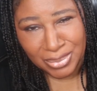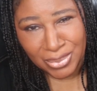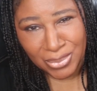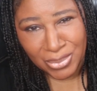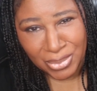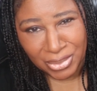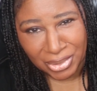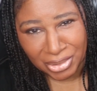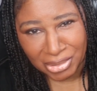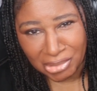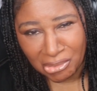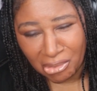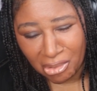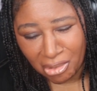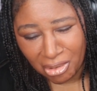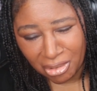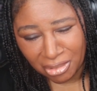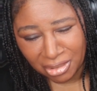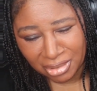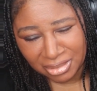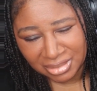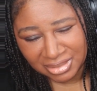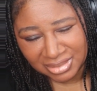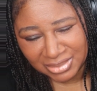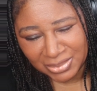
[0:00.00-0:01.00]
Poor
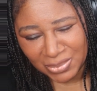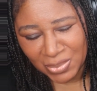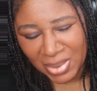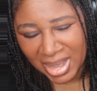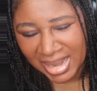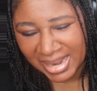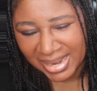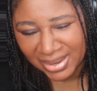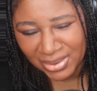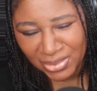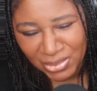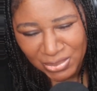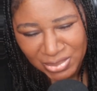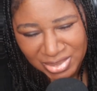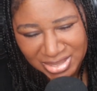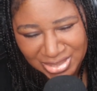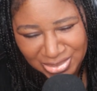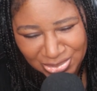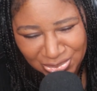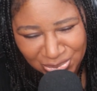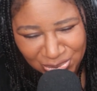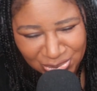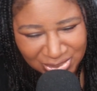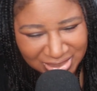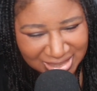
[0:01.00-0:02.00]
Carl. Why are they always
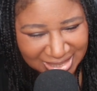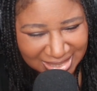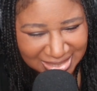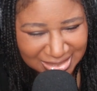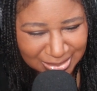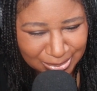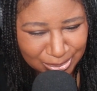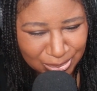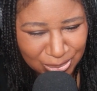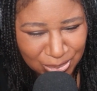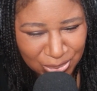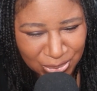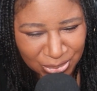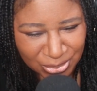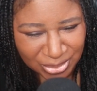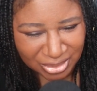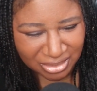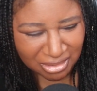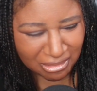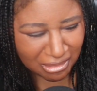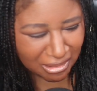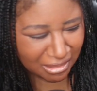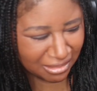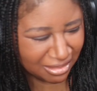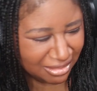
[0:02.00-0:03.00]
doing that to poor
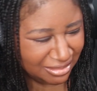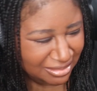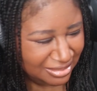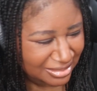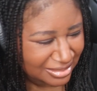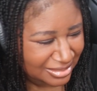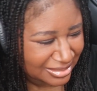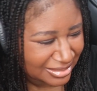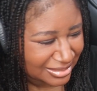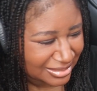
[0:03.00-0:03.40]
Carl?